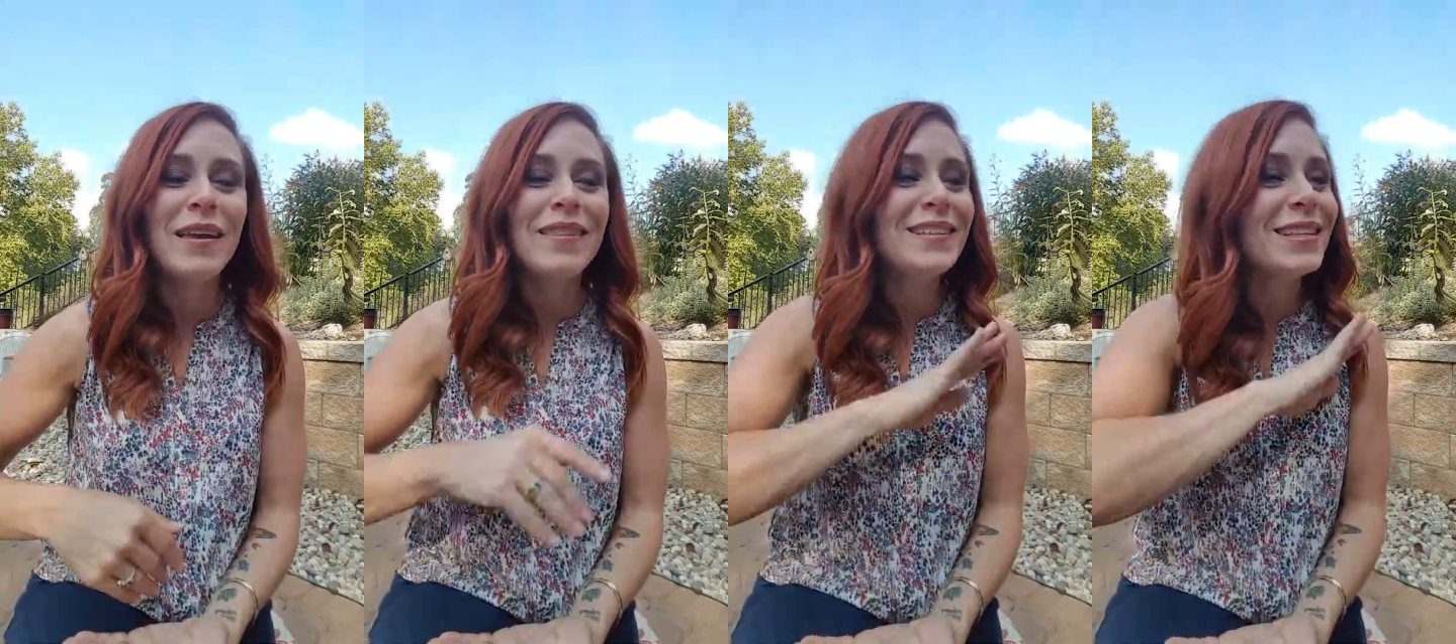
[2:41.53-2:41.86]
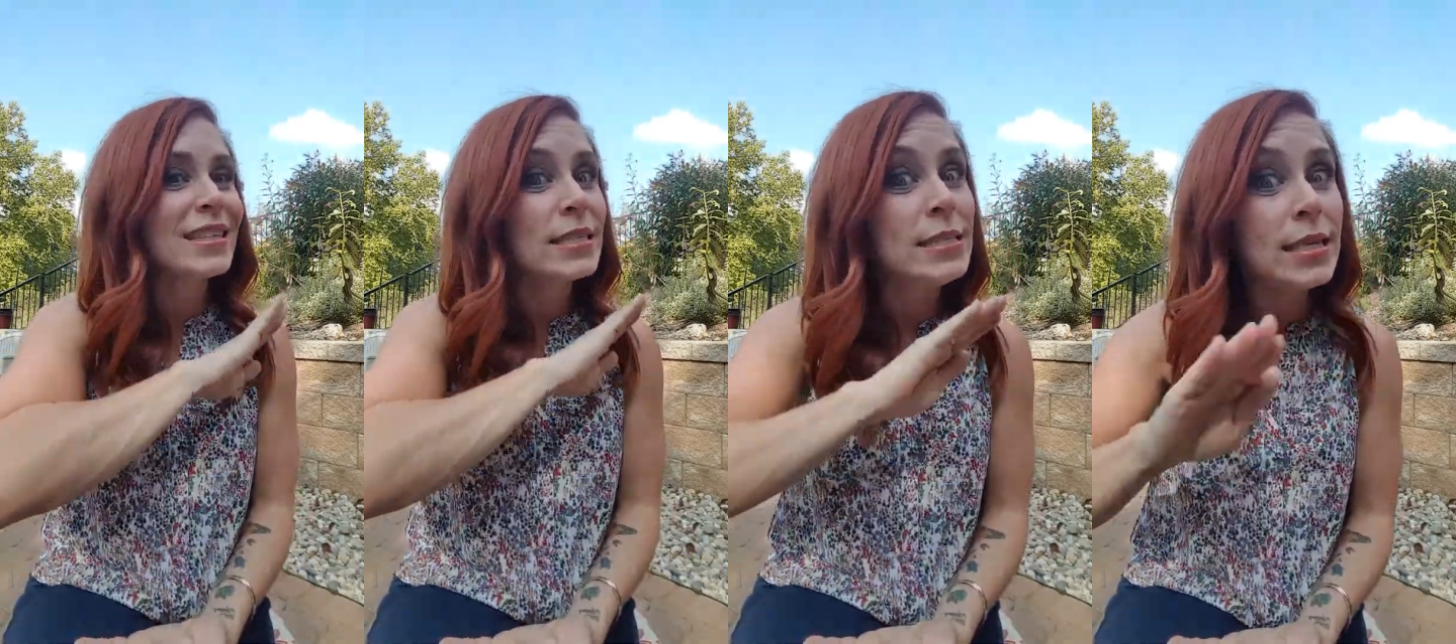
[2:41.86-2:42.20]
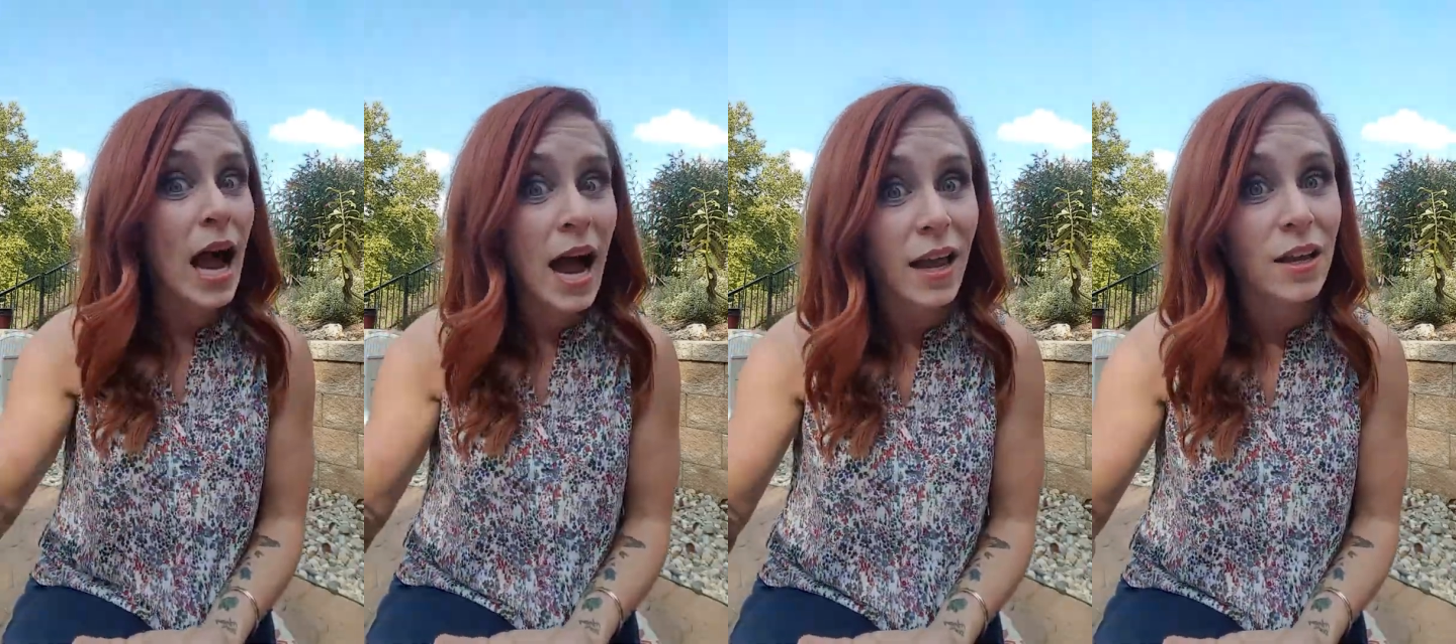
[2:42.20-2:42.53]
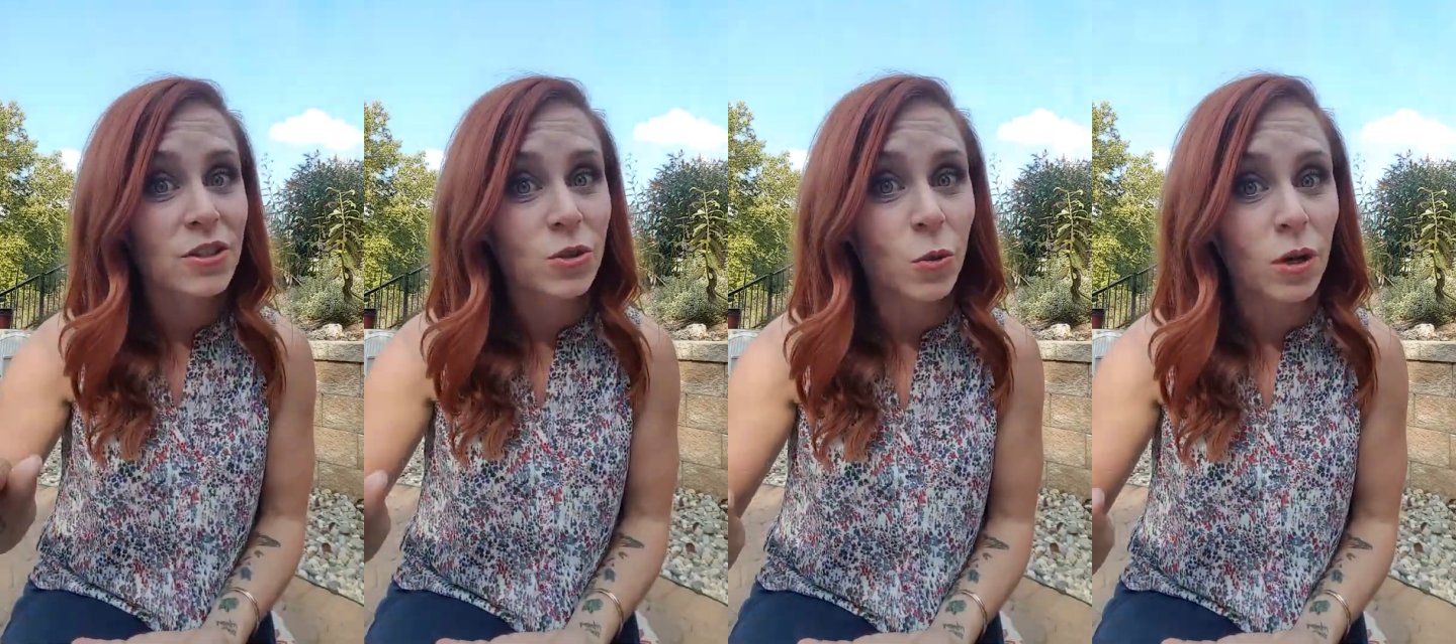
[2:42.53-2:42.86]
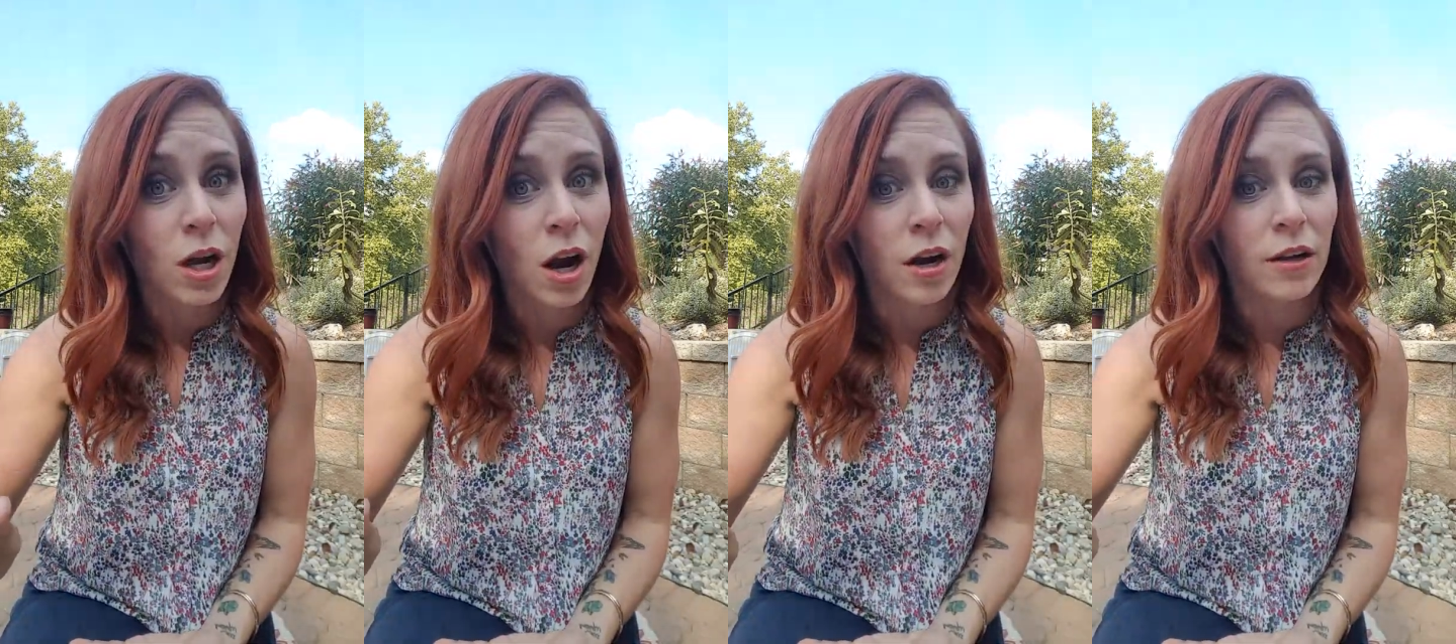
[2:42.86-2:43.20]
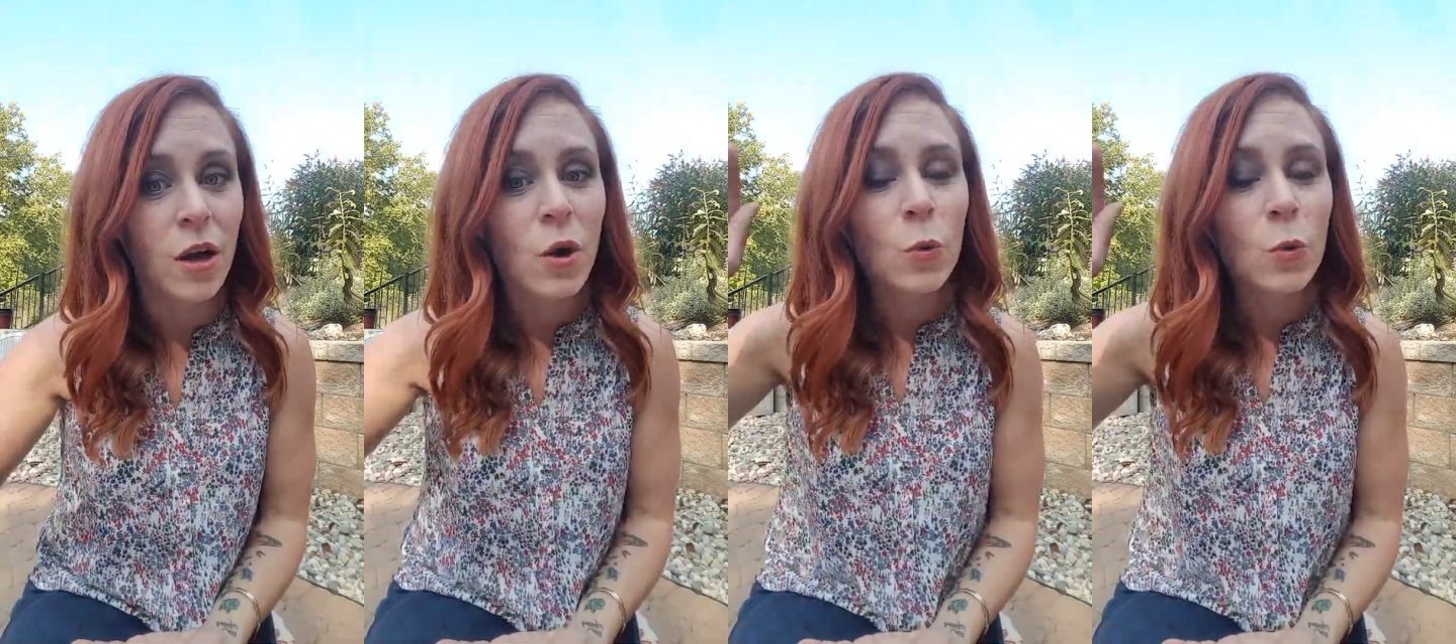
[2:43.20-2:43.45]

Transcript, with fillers: And this is not a scorecard.